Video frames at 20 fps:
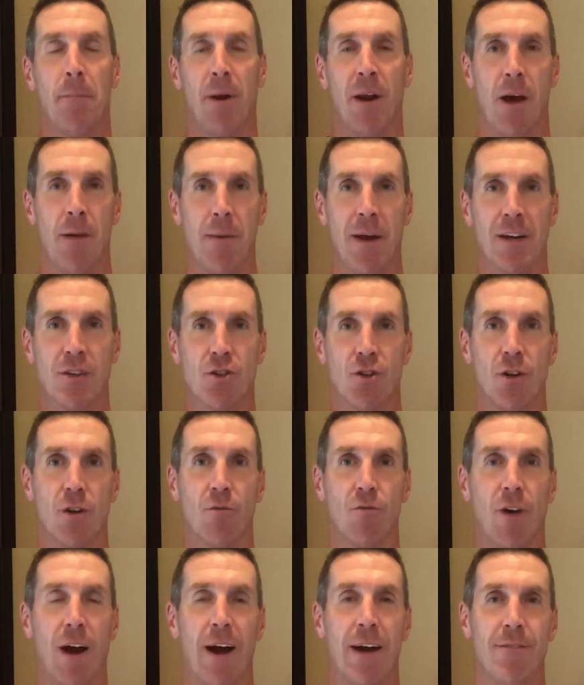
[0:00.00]
but I'm actually
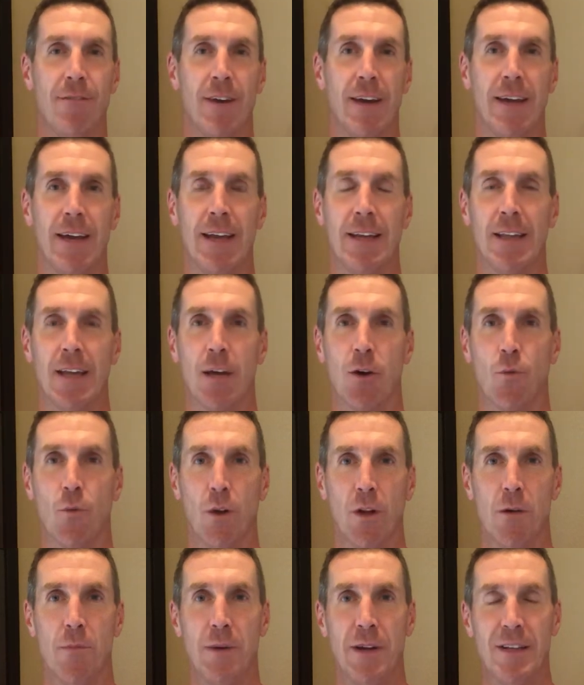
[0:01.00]
arriving at Lake
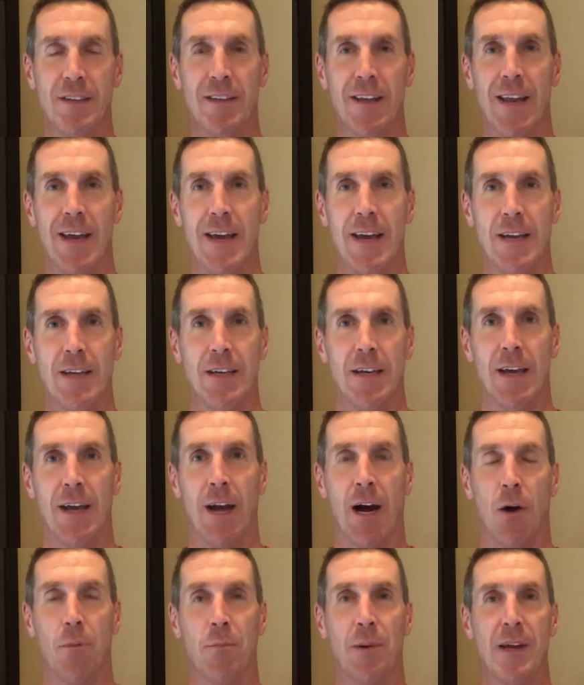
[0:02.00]
Willoughby today and
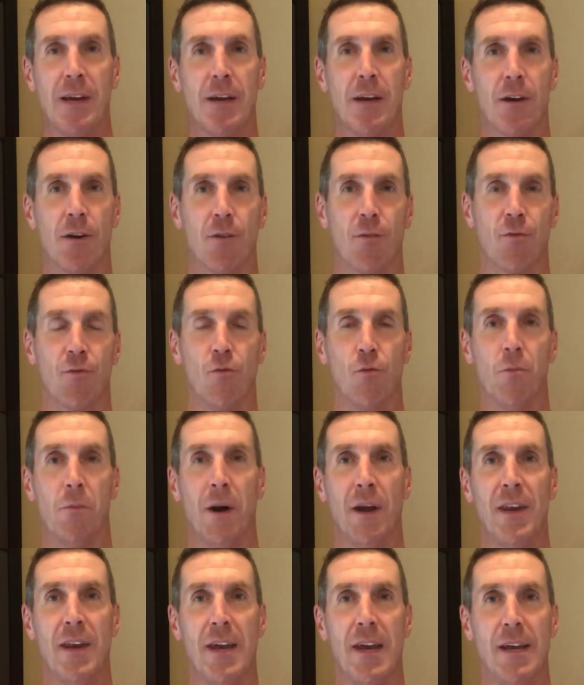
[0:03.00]
I'll be here through
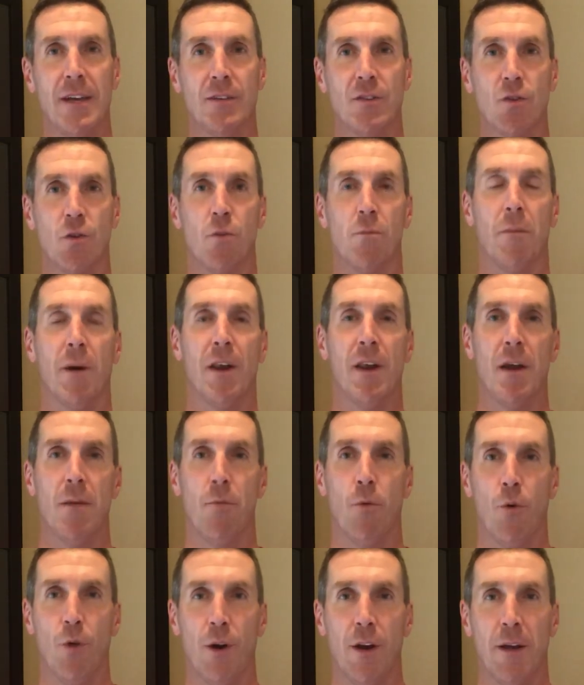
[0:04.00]
Monday. So Monday
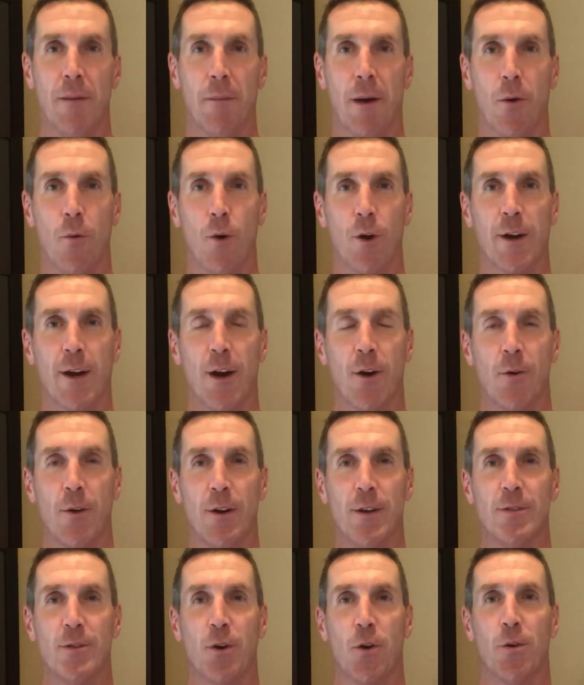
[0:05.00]
morning, my
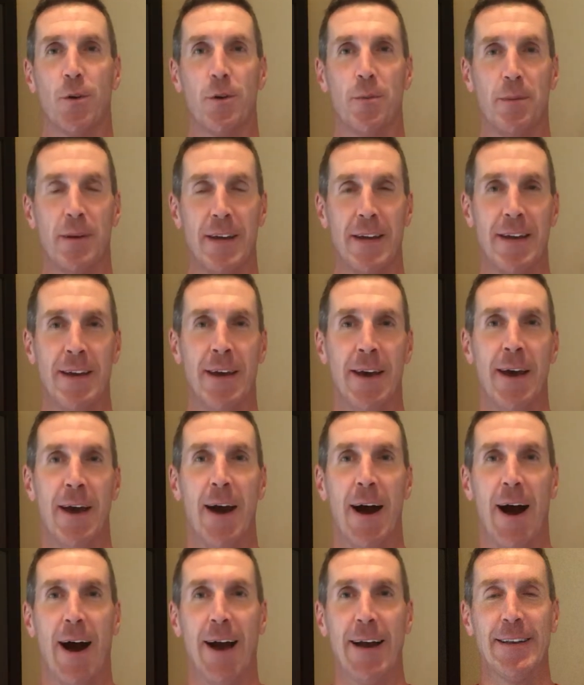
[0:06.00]
workout is going to be
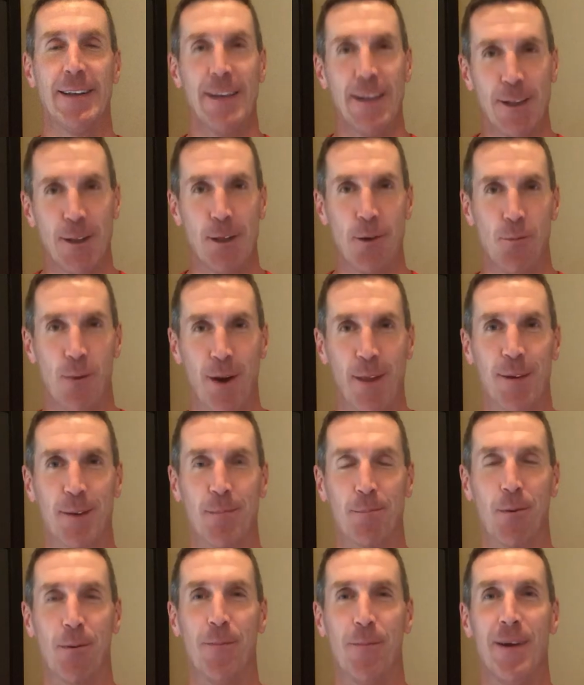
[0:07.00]
ideally
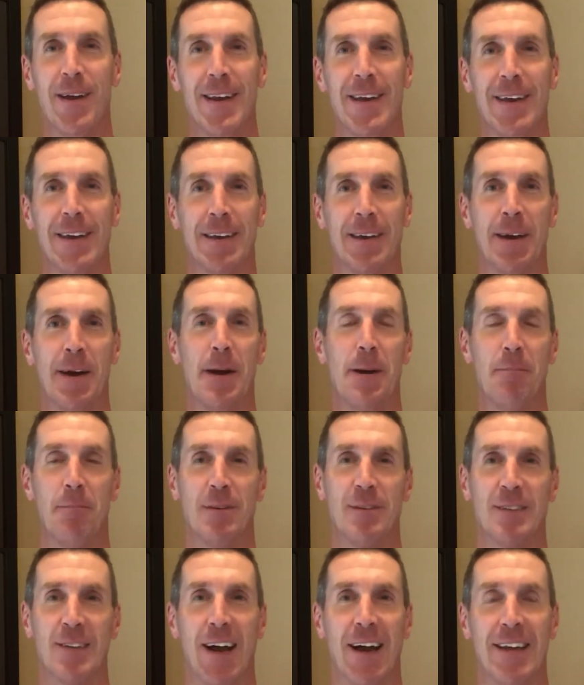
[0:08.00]
weather permitting
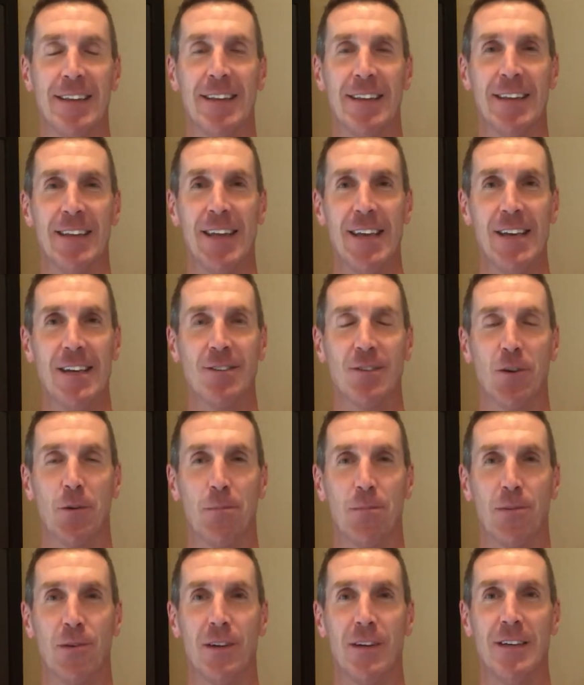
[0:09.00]
beside the lake. So
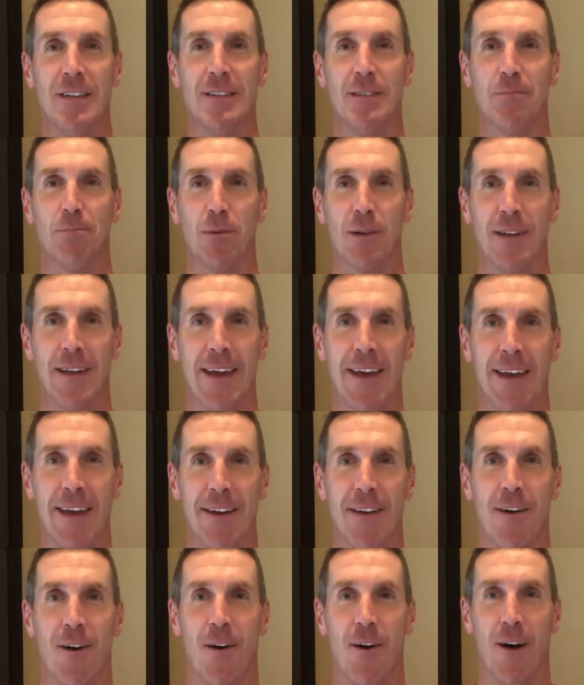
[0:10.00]
please
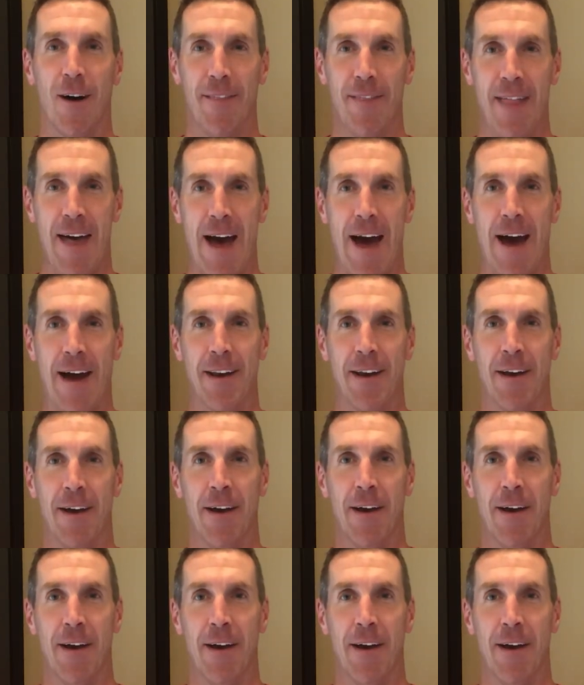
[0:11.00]
plan on that.